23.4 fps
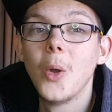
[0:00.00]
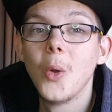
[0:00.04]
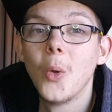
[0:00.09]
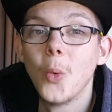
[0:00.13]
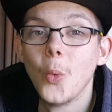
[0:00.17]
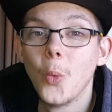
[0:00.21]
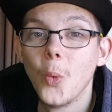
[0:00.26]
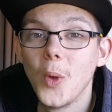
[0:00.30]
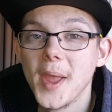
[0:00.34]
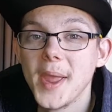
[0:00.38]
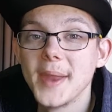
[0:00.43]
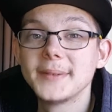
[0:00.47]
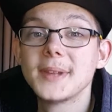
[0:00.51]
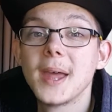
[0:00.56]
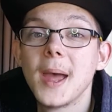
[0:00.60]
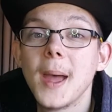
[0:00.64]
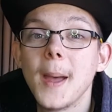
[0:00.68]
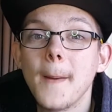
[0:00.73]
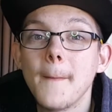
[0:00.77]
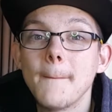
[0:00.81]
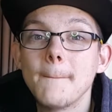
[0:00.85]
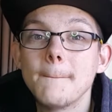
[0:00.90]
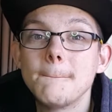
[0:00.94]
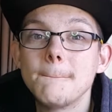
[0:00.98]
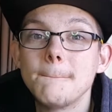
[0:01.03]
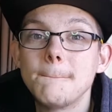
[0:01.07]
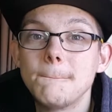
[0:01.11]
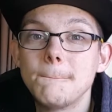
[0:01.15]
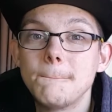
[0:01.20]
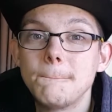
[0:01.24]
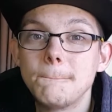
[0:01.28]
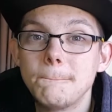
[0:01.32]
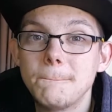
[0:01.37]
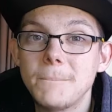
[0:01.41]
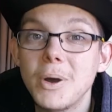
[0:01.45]
Wet
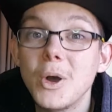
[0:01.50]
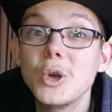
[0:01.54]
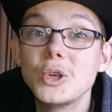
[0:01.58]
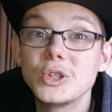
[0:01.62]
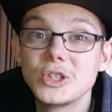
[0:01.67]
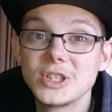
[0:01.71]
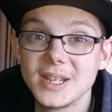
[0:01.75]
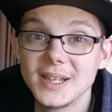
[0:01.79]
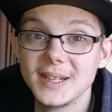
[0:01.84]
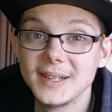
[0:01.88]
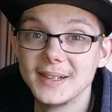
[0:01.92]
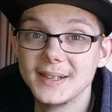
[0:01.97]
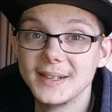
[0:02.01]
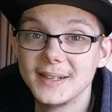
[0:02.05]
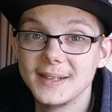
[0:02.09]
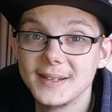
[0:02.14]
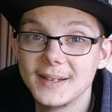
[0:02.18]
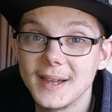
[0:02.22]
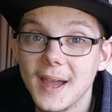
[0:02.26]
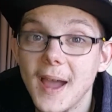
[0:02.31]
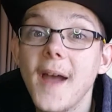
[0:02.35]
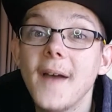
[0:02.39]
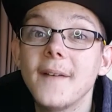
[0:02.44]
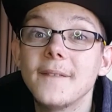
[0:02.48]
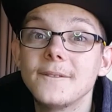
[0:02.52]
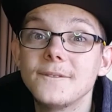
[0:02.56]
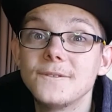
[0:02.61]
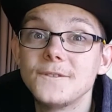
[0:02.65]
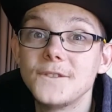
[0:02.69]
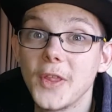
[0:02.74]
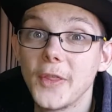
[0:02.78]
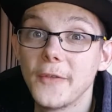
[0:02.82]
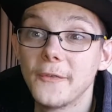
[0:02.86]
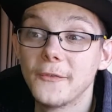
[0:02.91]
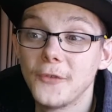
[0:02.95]
pussy for
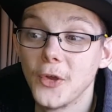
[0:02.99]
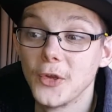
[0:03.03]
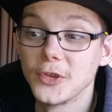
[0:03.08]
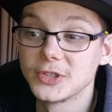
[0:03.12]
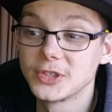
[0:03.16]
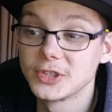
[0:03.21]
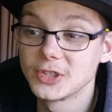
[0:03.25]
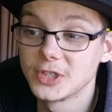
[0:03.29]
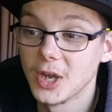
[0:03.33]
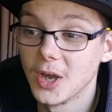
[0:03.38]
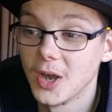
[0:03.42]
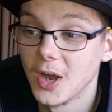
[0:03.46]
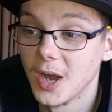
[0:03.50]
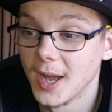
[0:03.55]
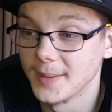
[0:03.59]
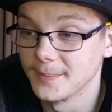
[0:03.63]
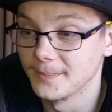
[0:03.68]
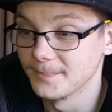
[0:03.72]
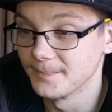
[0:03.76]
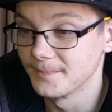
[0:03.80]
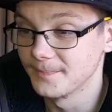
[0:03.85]
the first time.